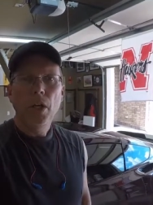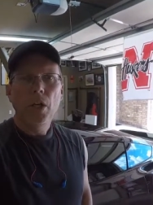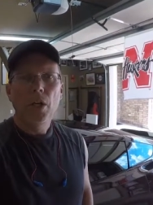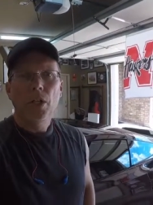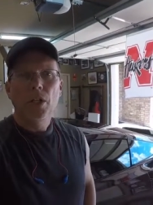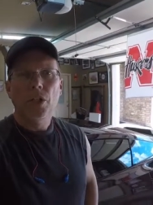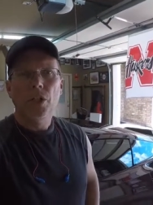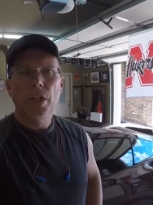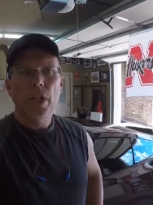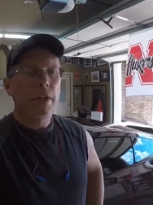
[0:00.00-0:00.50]

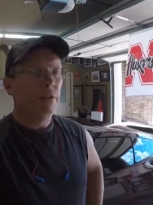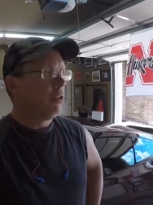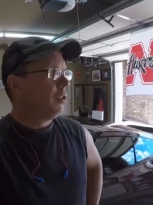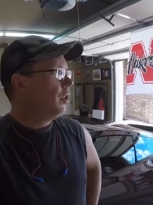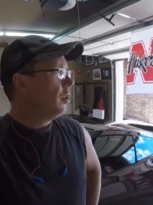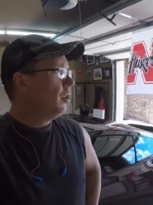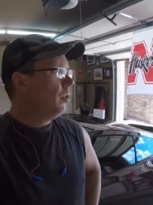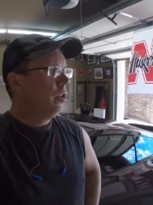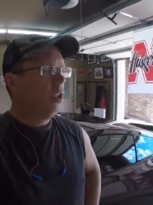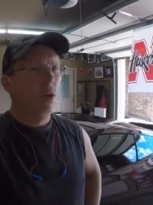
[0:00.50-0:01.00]
Good
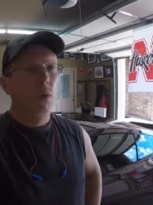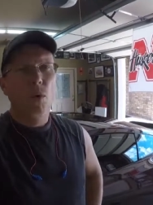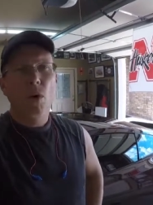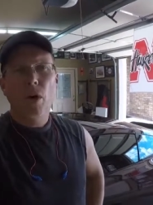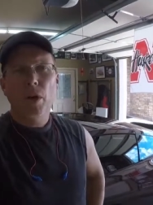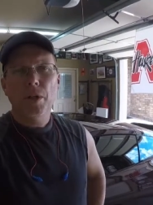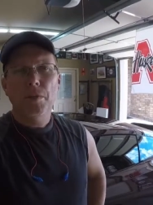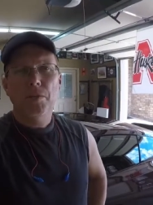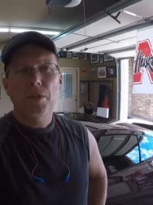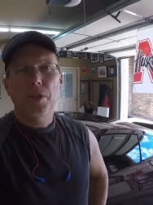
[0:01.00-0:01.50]
afternoon and
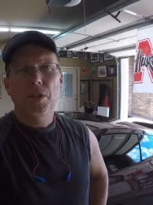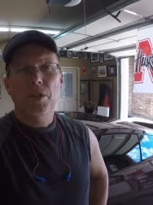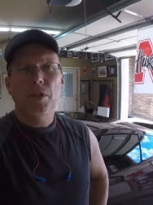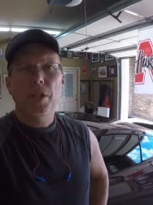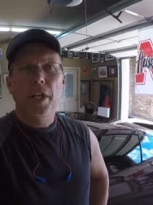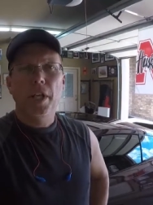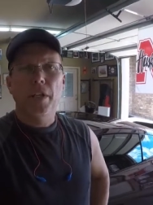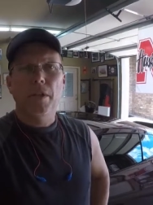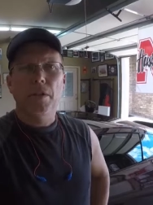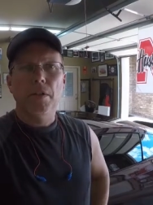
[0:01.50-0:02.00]
welcome to the
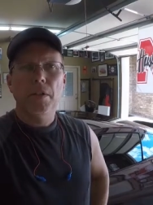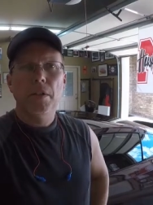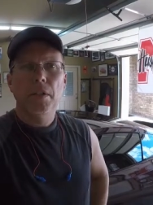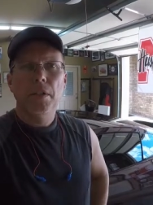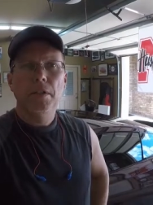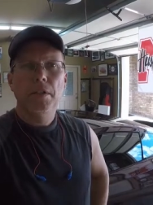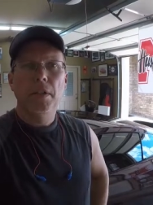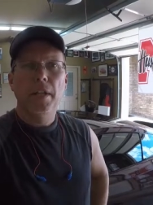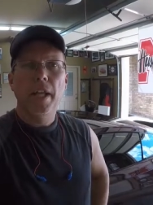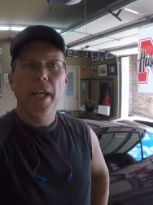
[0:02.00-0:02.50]
channel.
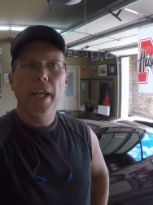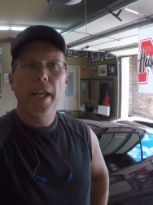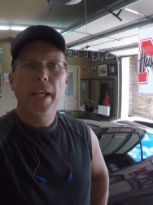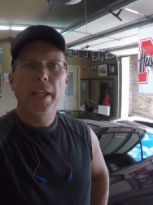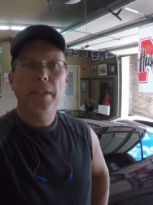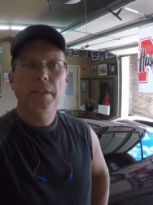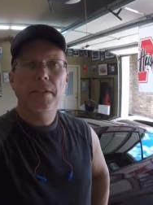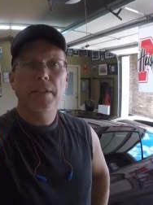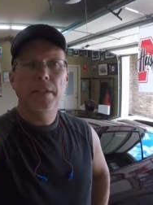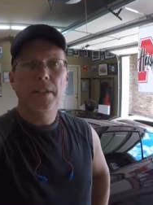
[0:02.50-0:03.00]
Today
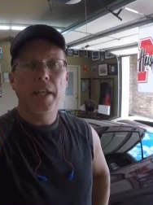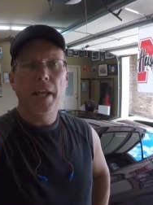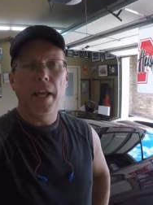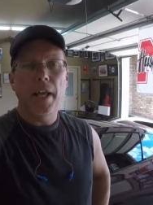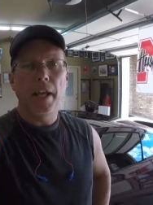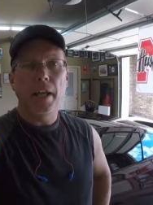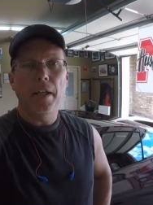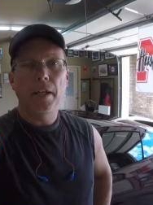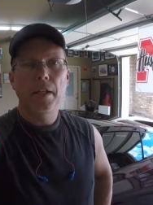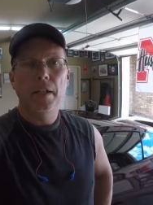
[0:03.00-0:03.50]
is the
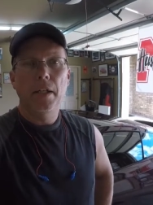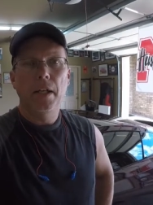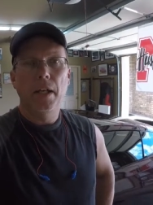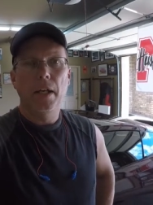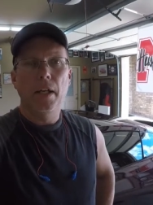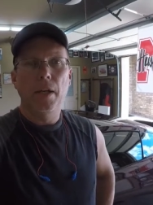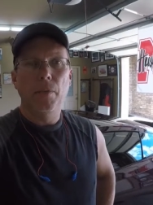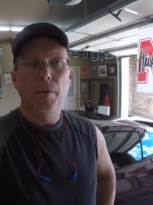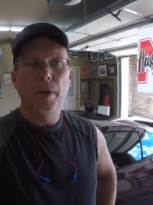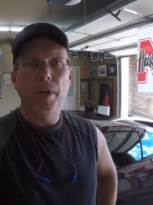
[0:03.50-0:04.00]
day.
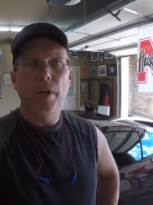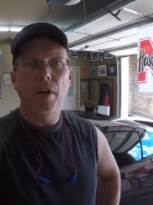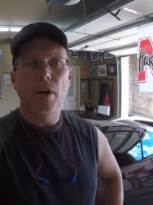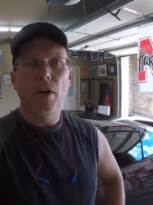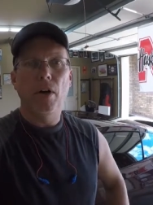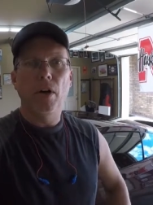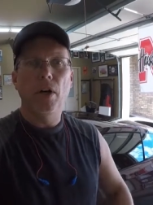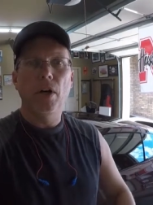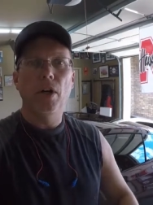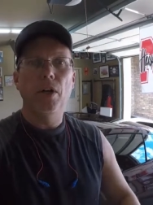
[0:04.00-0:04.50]
We
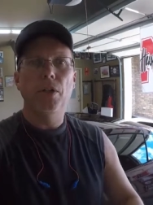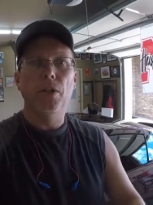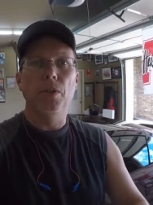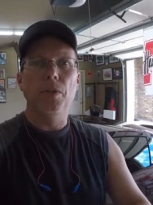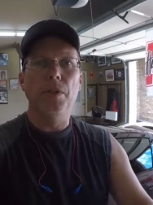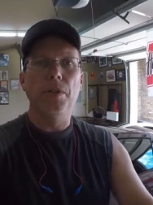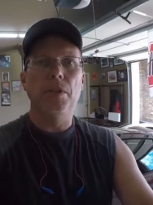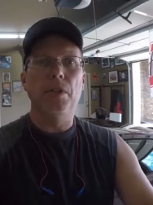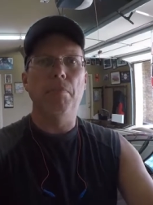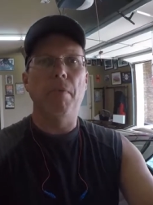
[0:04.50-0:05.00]
are
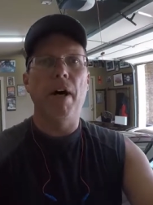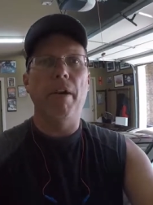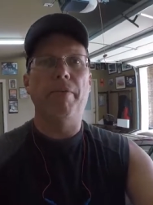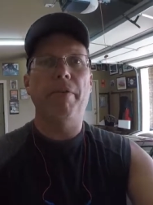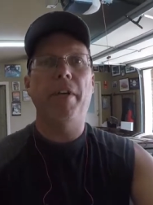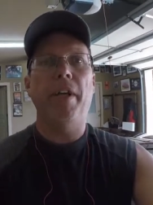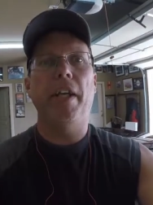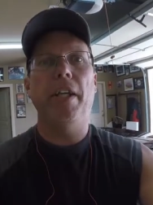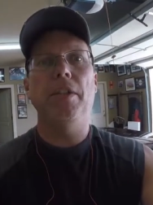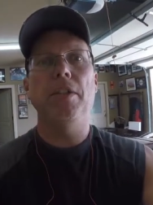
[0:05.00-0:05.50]
doing some
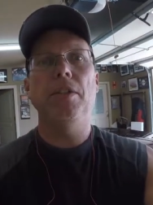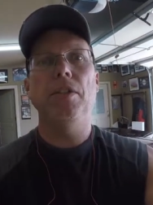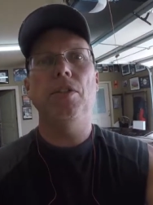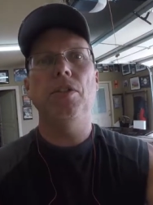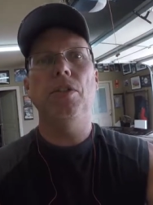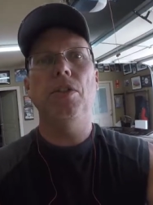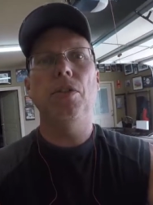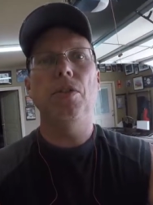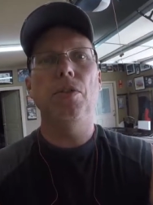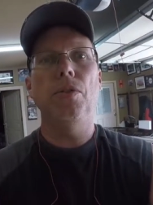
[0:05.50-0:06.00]
modifications
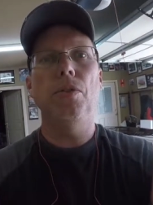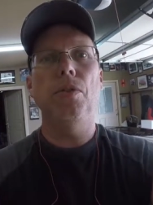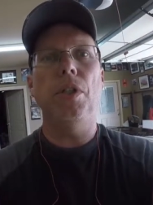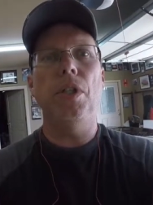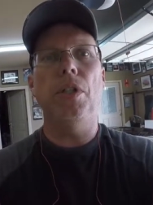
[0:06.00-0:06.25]
to the